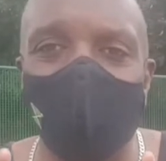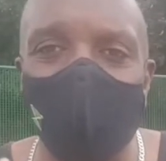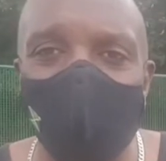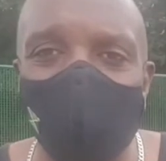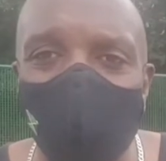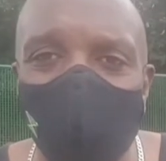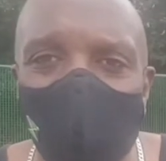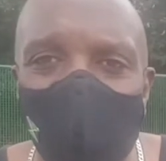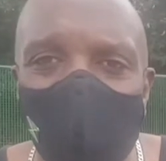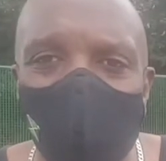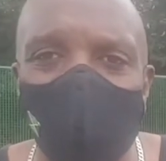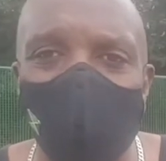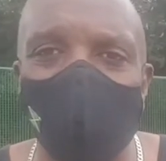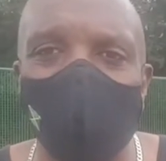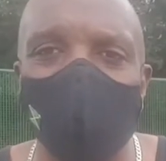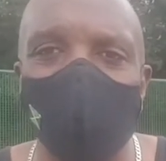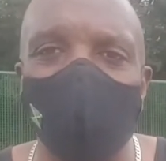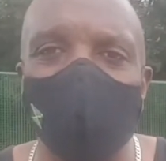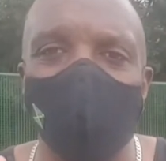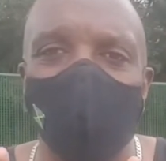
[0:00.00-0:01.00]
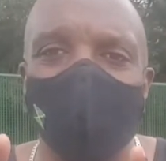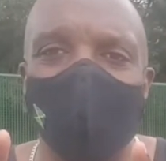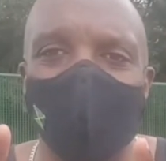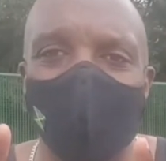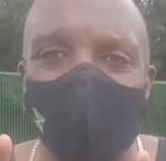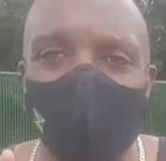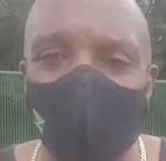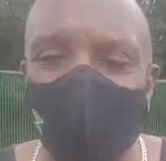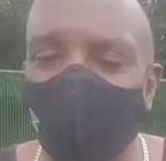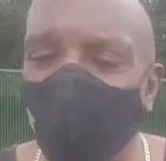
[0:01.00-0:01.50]
Most people
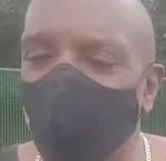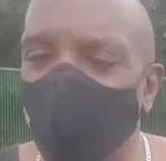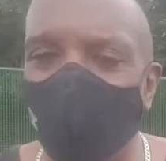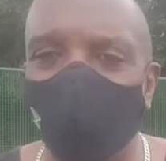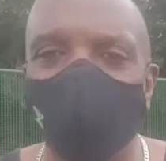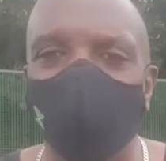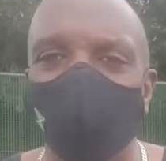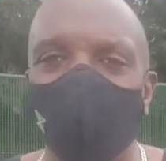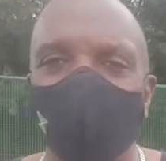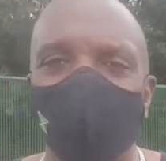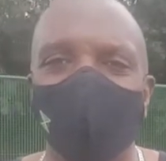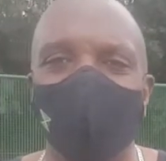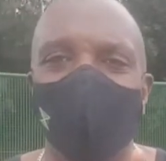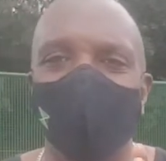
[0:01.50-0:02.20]
need roughly